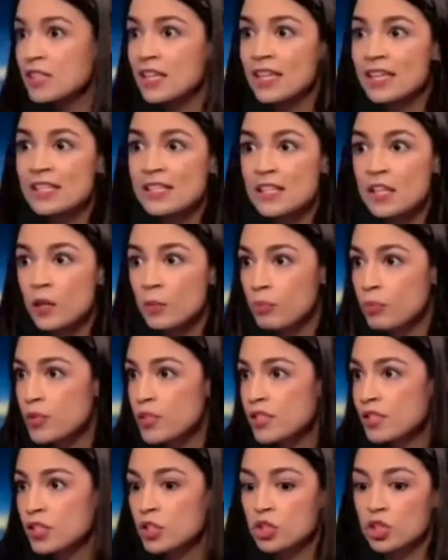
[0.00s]
Is there
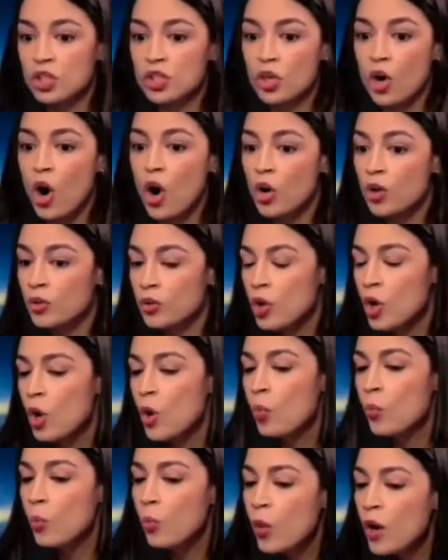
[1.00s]
precision?
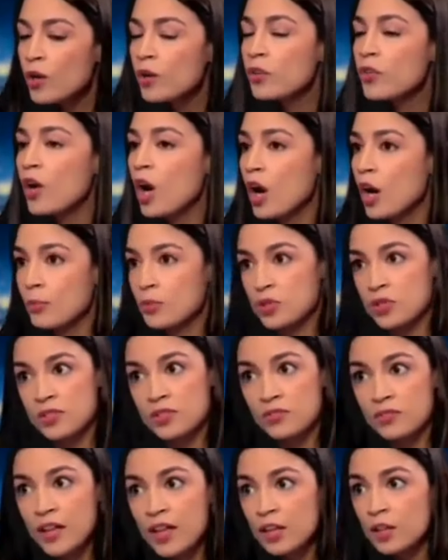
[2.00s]
What are the options
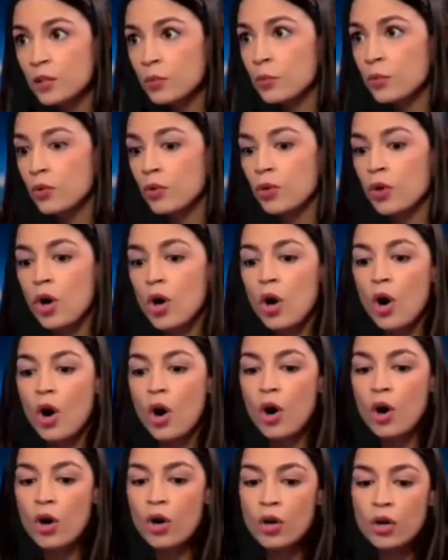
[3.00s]
available?
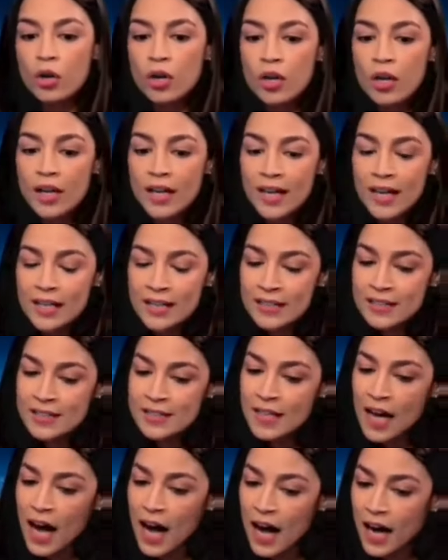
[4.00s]
Are
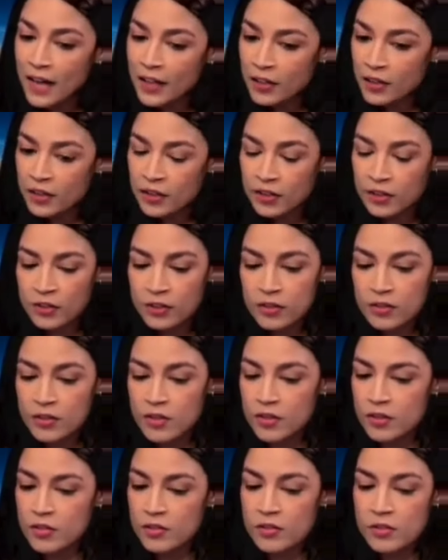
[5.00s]

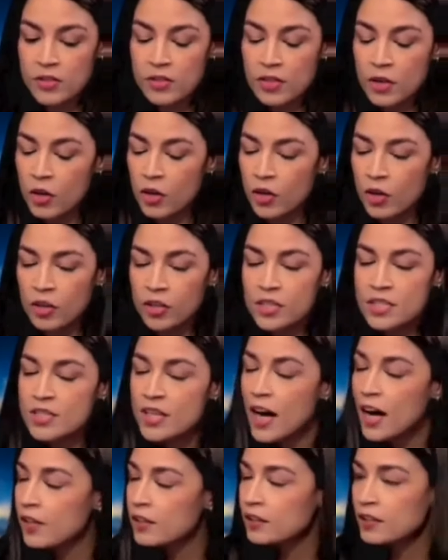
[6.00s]

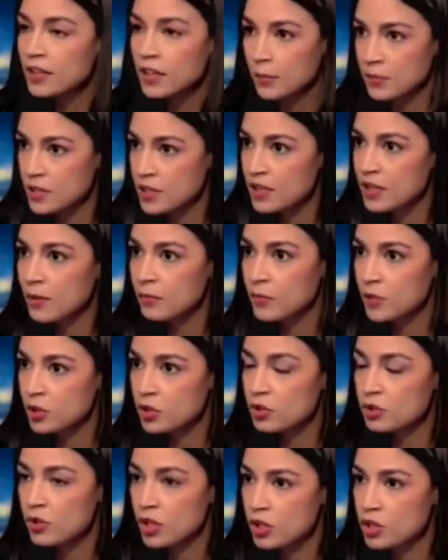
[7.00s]
entirely up to the
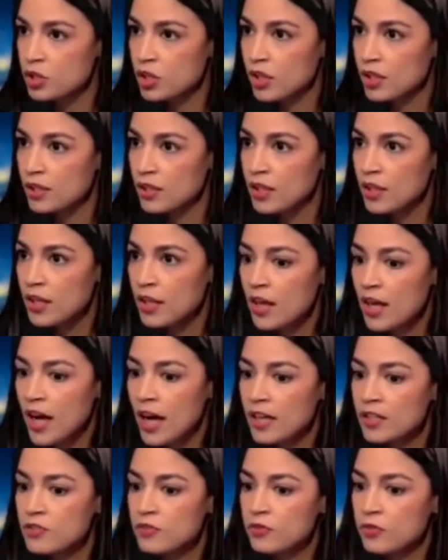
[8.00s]
administration
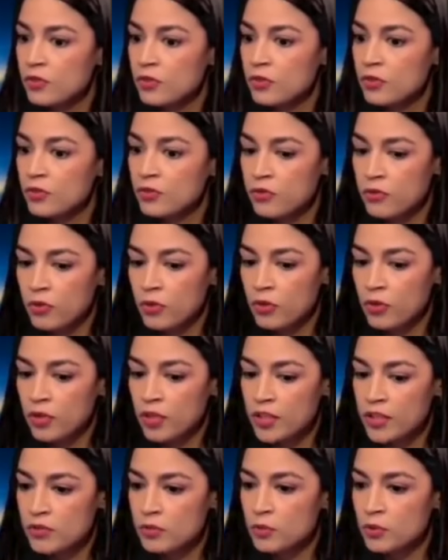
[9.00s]
and for
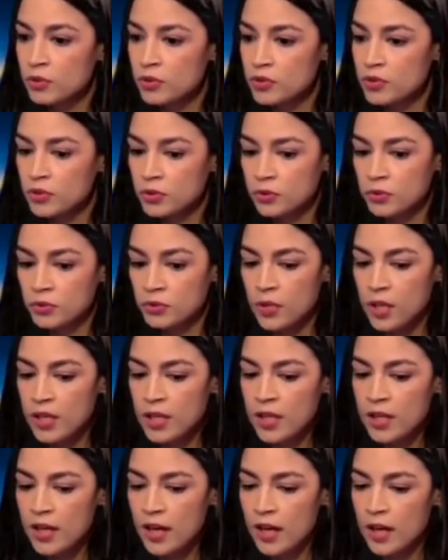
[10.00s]
Israel to
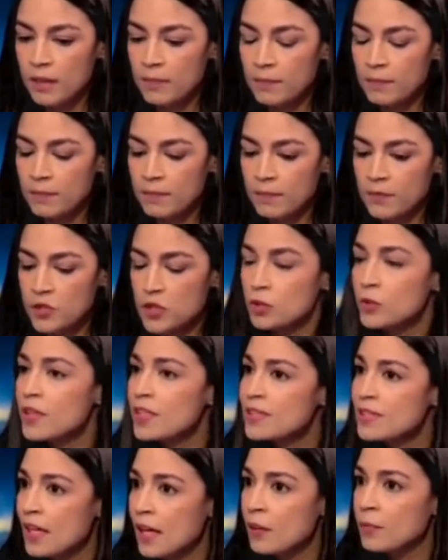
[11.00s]

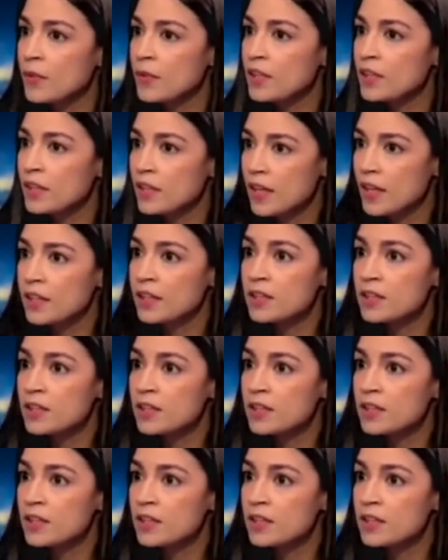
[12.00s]
examine and